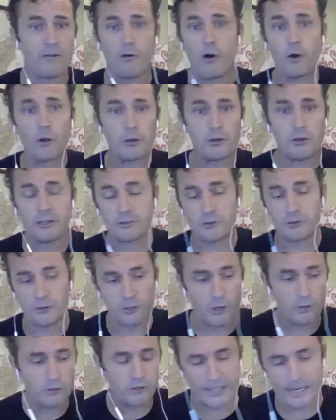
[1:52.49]
All you listeners,
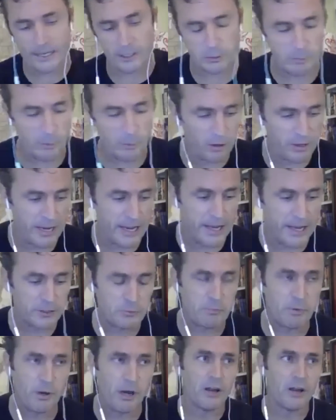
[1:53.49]
go check out Spartan Edge.